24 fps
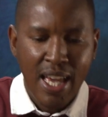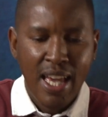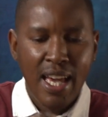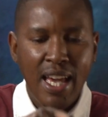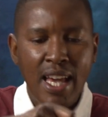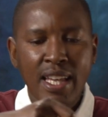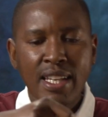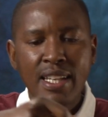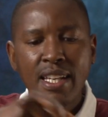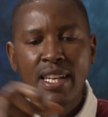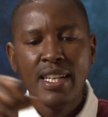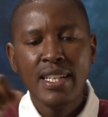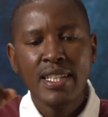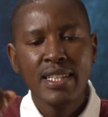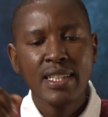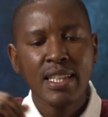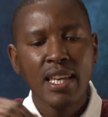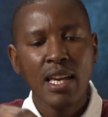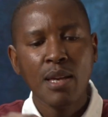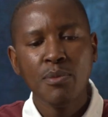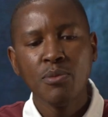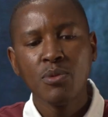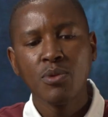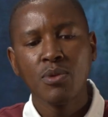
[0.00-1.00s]
And then
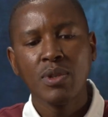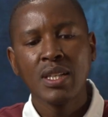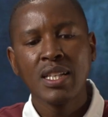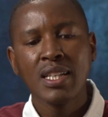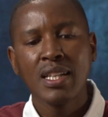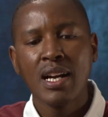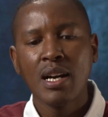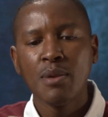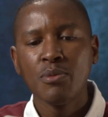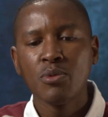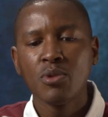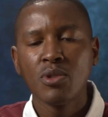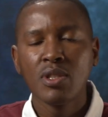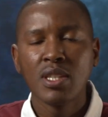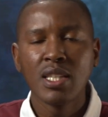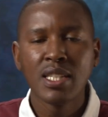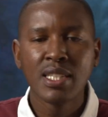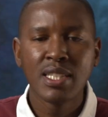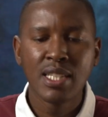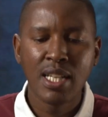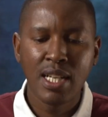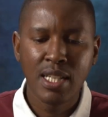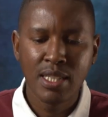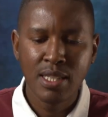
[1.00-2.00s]
it comes with a
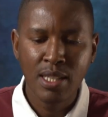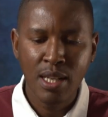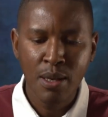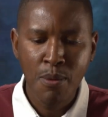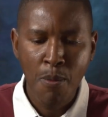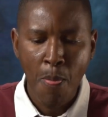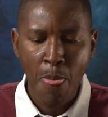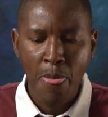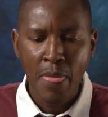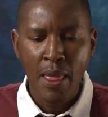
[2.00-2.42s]
charger.